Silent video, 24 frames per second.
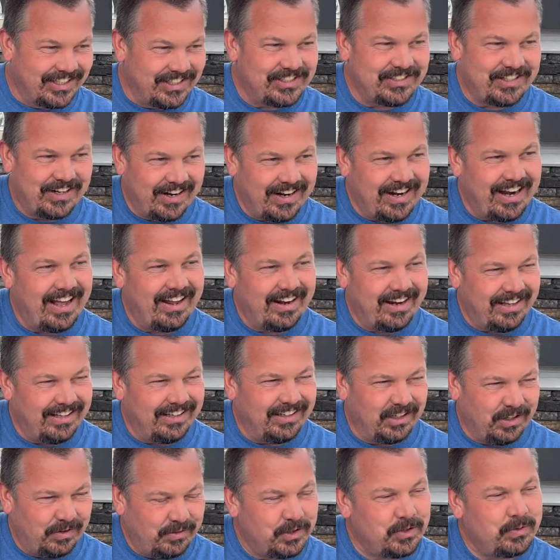starting out at a
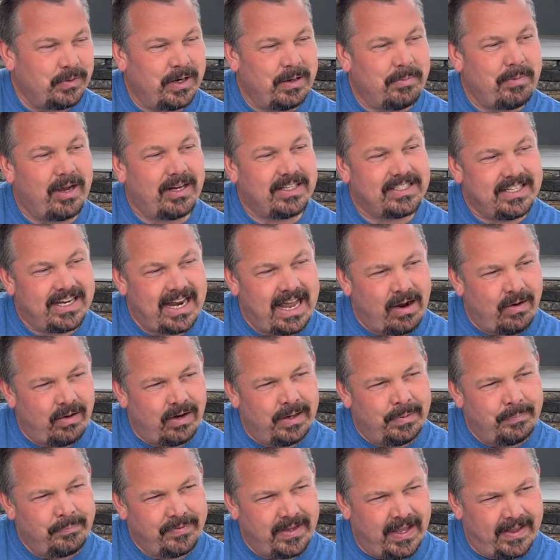little over $20 an
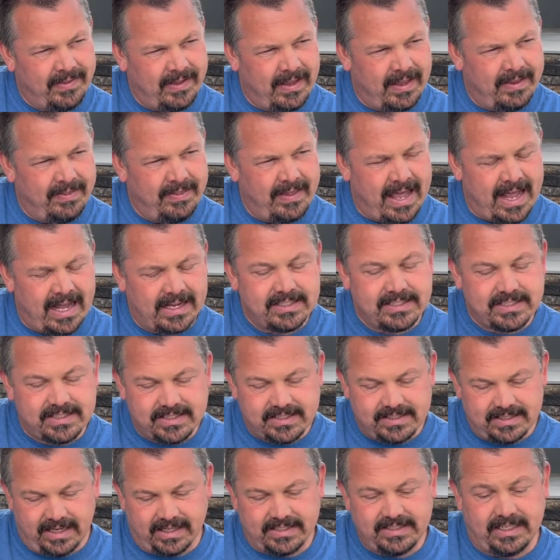hour, and then
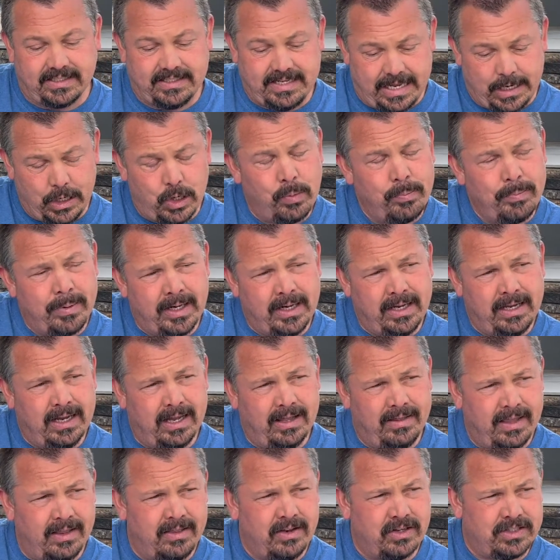that's, like I said, take home money,
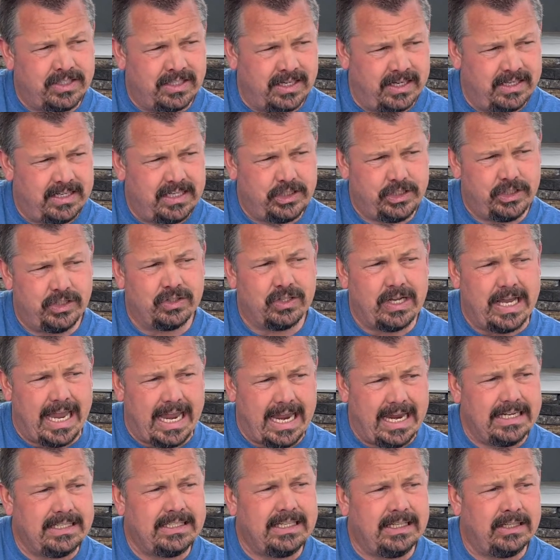and then there's an additional
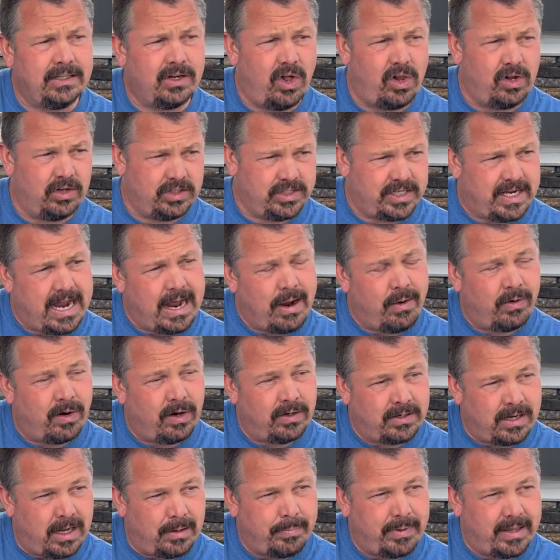$18 an hour on
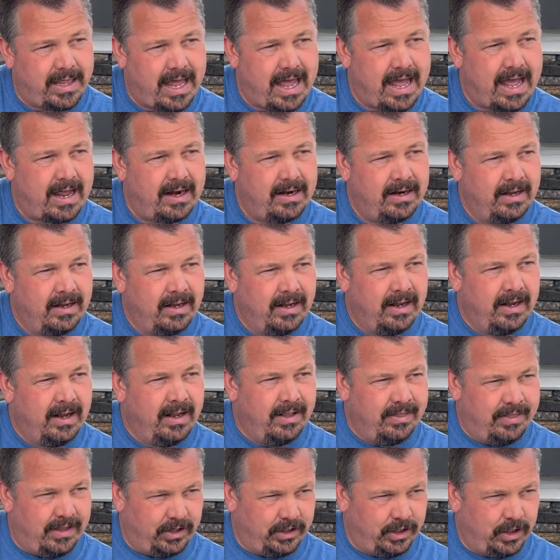top of that
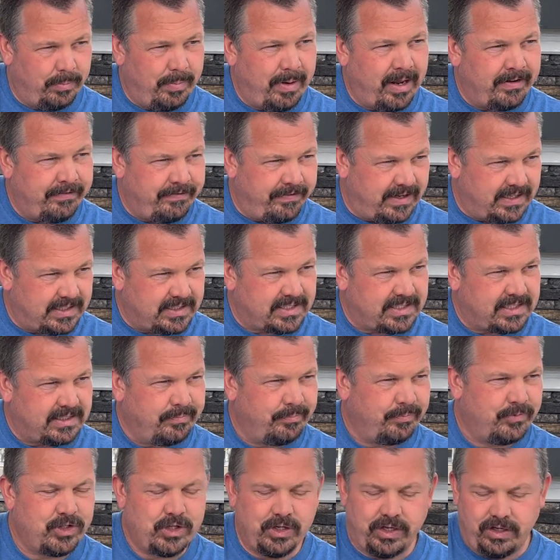are your benefits.
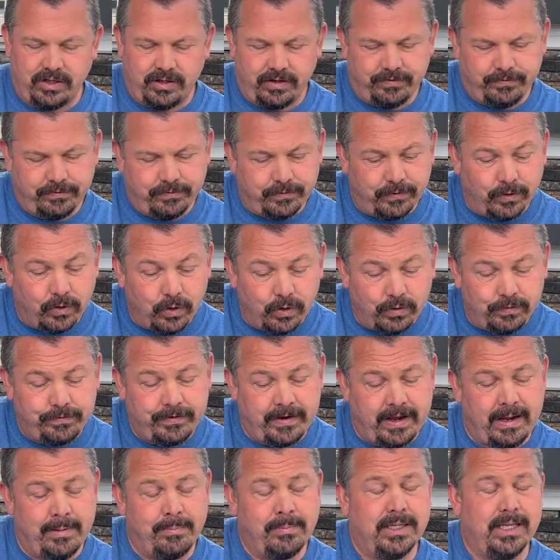So your full
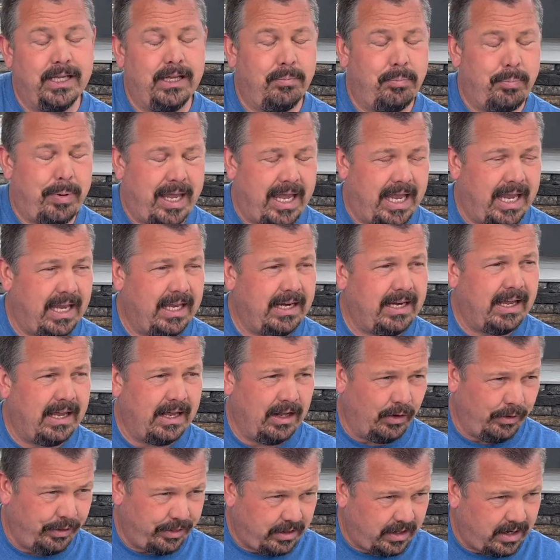family paid
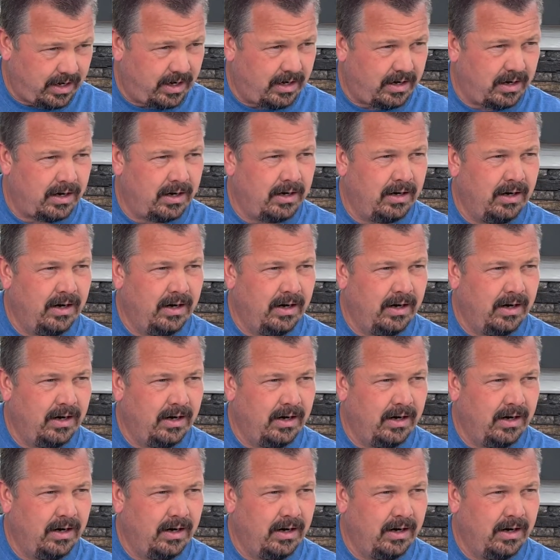health care,